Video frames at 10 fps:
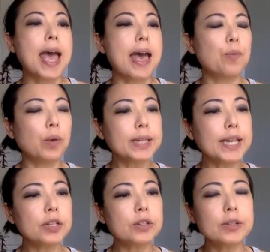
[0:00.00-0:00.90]
And what
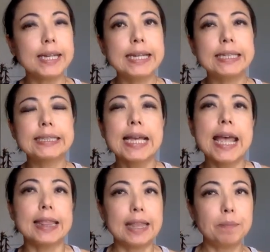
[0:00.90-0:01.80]
they do is
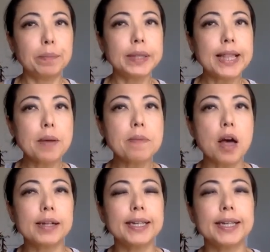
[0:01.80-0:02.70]
they put them
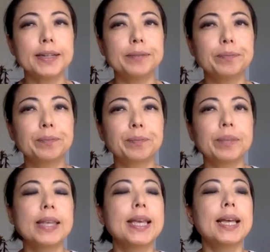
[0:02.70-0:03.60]
on a
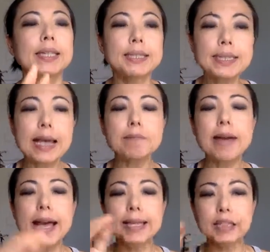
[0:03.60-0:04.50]

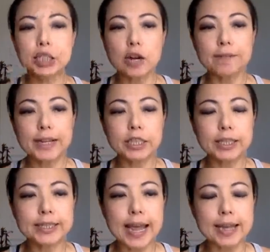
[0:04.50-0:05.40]
semi-starvation
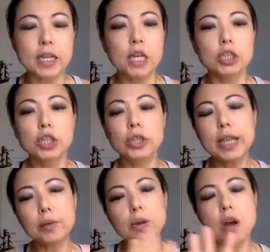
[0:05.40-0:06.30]
diet. So they
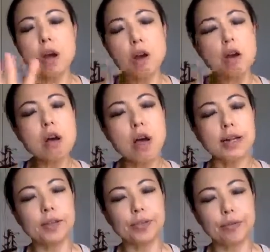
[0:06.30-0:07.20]
were all on a
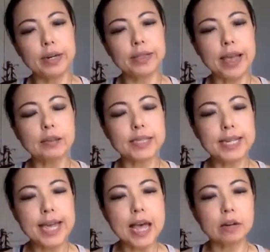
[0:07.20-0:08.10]
3,000
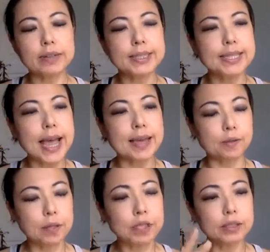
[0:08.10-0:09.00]
calories diet,
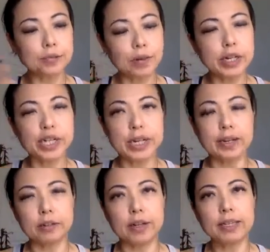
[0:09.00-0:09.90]
which is very
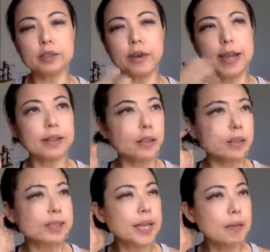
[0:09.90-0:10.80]
generous, right? Because
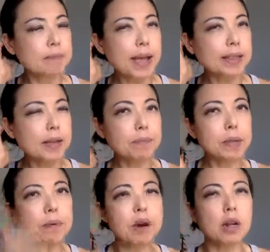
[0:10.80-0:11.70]
back then people
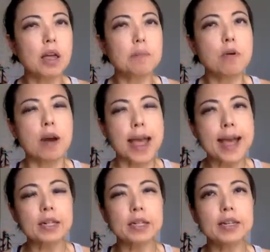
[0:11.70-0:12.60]
are a lot more
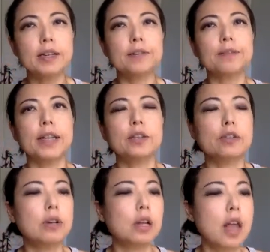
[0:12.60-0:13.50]
active, they do a
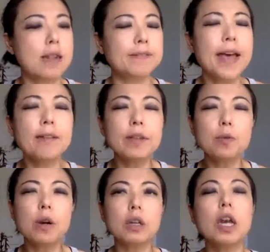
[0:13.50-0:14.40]
lot of heavy
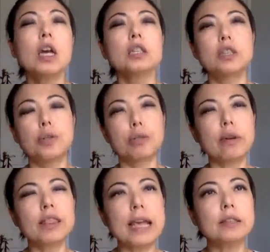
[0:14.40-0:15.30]
work. So
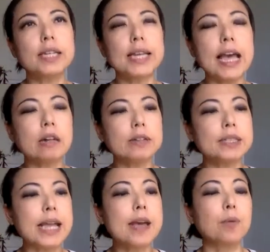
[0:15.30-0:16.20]
3,000 calories
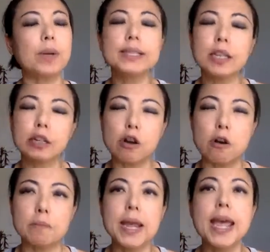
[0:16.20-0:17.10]
diet was their norm.
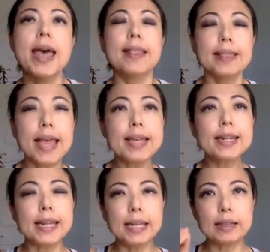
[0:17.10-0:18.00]
Then
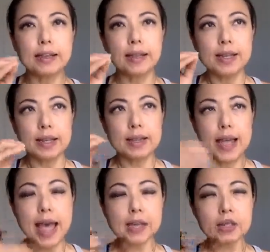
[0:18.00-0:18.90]
in the
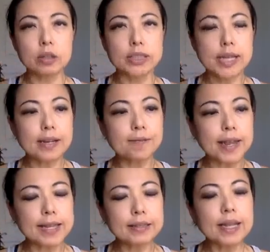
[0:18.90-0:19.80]
actual study
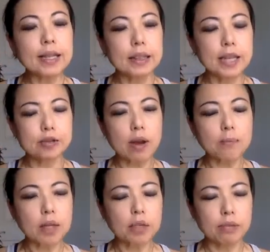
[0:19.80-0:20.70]
phase, they dropped the
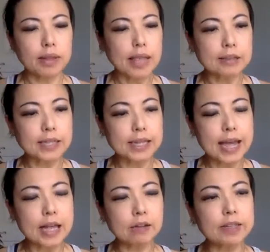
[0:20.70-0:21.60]
3,000
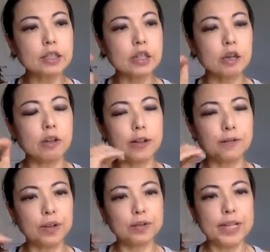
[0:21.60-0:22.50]
calories to only
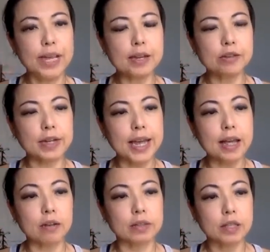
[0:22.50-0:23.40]
1,500
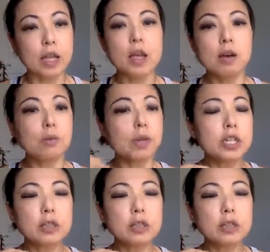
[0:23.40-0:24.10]
calories, which is